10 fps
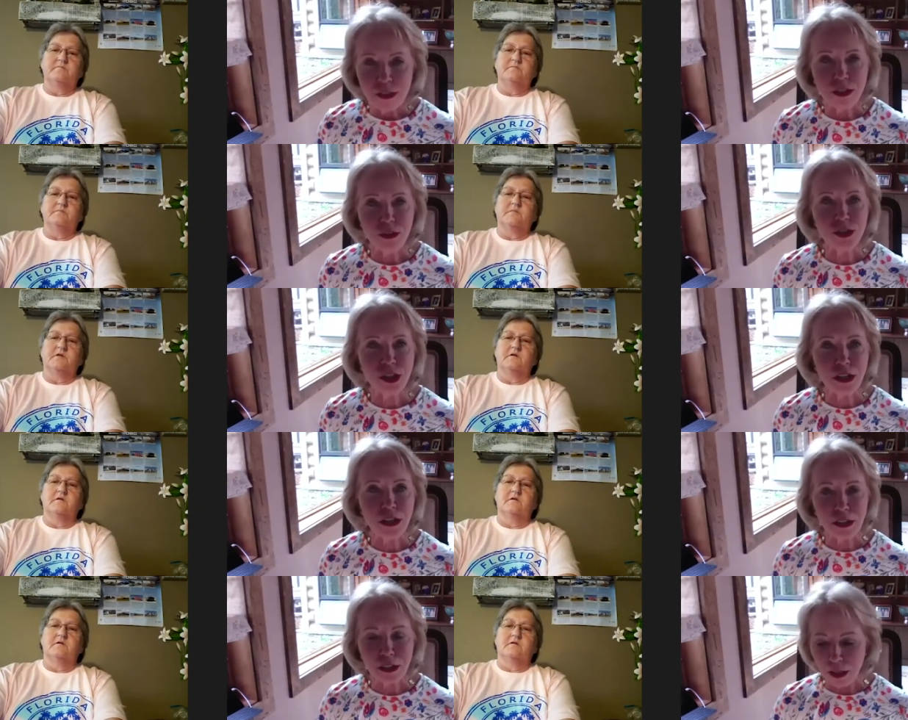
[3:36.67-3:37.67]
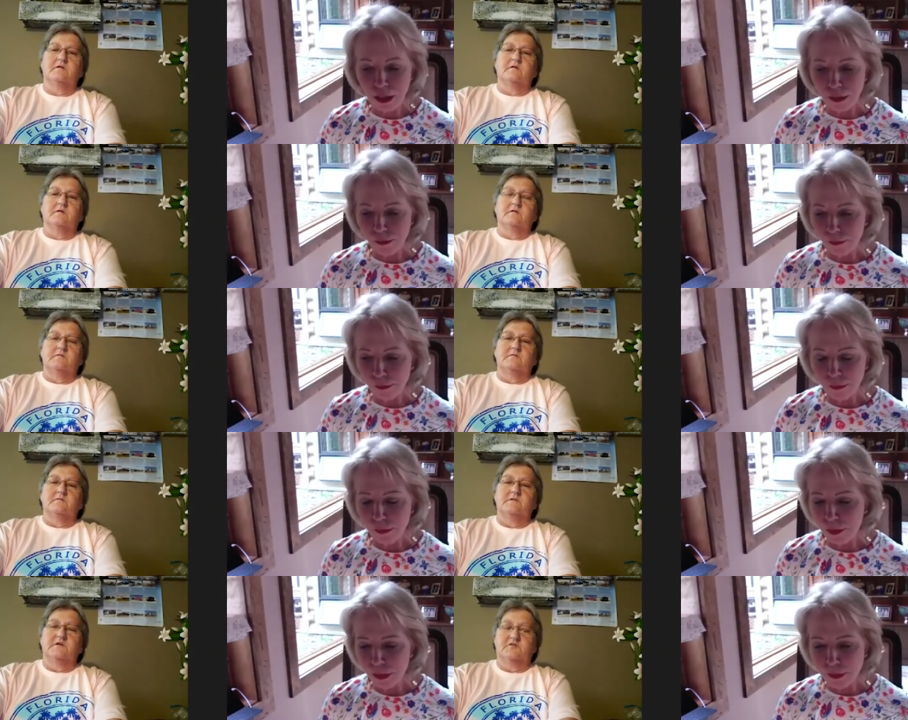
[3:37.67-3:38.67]
Speaker 1: so, Sharon, um,
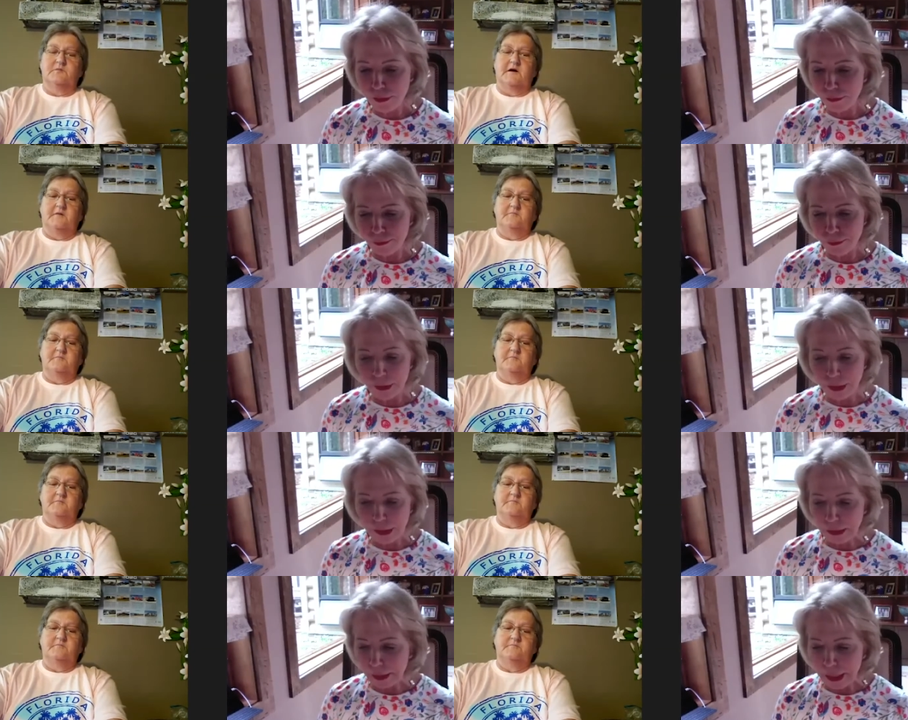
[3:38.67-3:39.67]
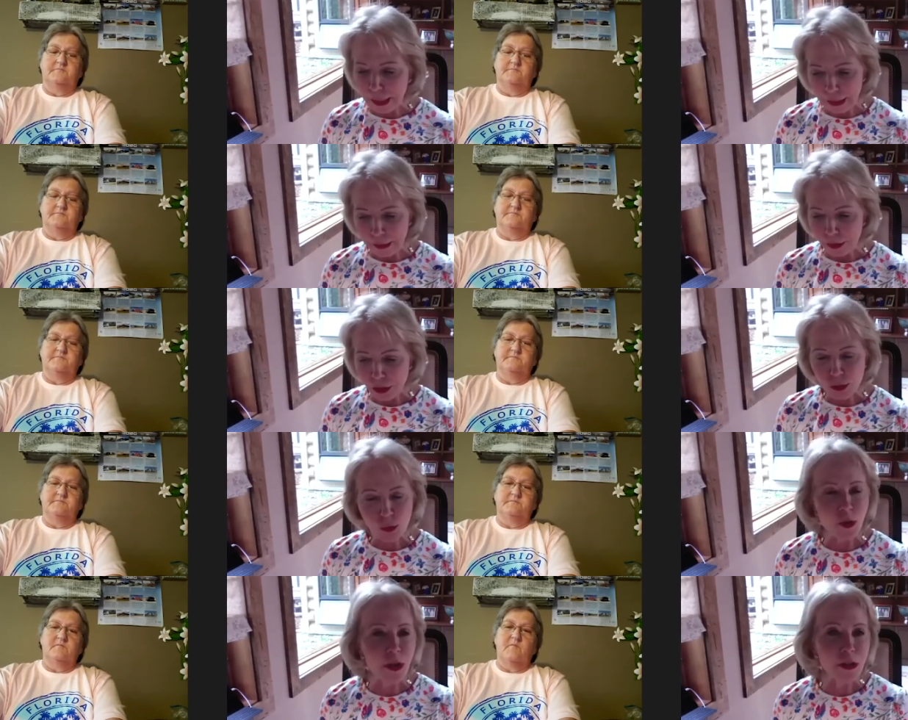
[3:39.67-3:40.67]
just yes, again,
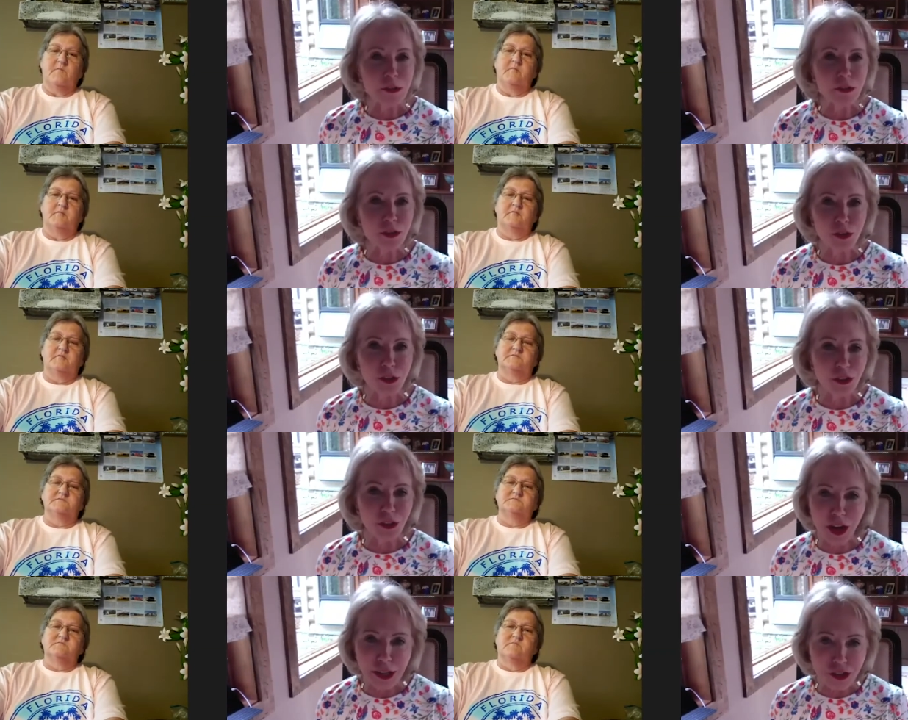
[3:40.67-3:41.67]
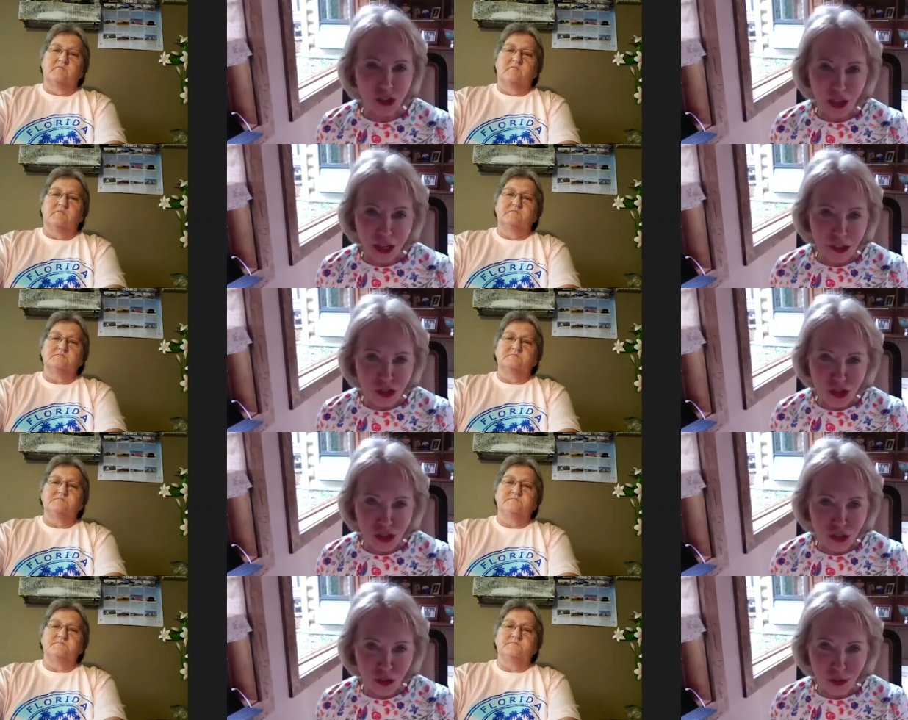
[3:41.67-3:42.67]
just want to congratulate
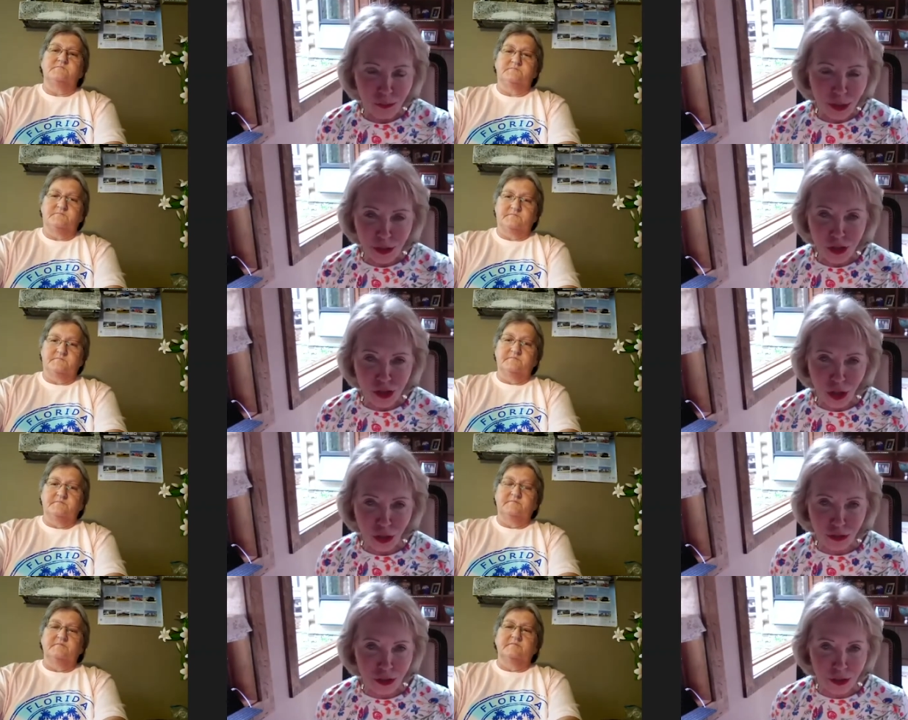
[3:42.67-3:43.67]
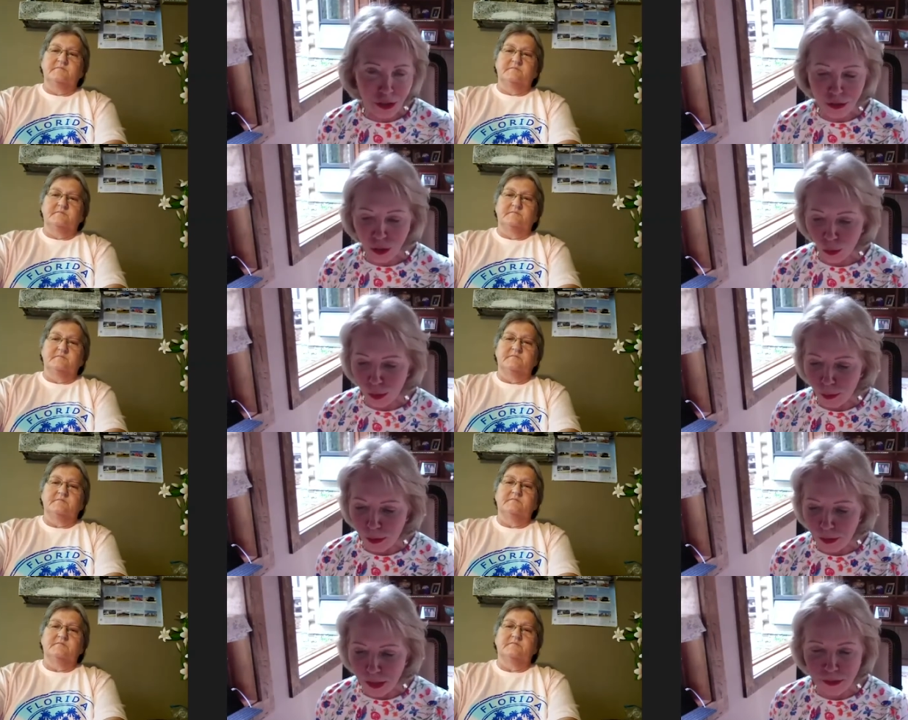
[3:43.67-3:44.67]
you on being chosen as our Women
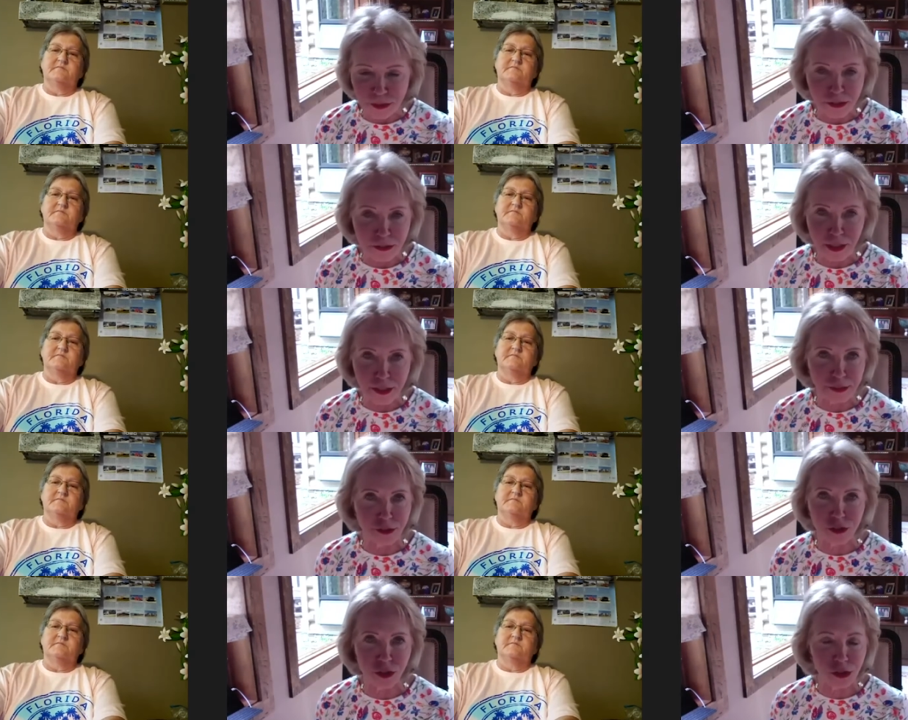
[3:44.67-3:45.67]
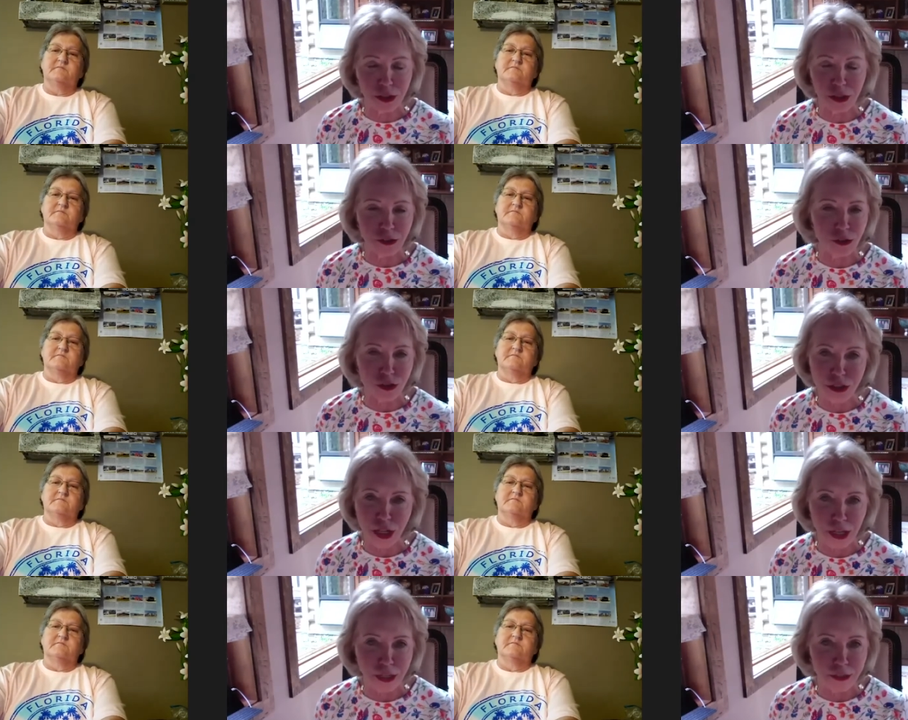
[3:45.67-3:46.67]
of Excellence. I can certainly
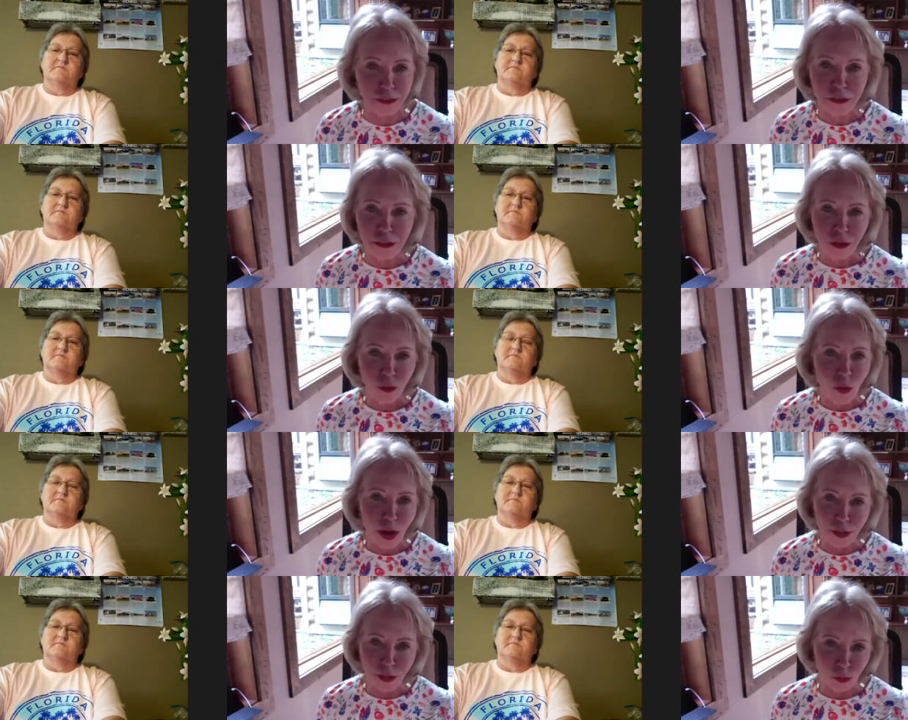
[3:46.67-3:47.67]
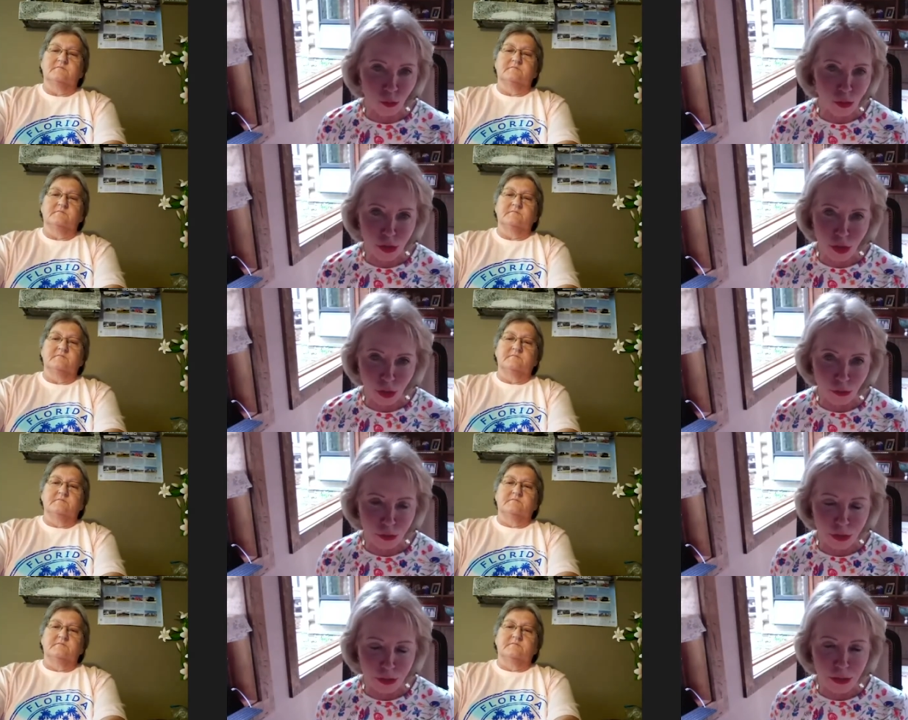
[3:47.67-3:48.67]
understand why you were chosen.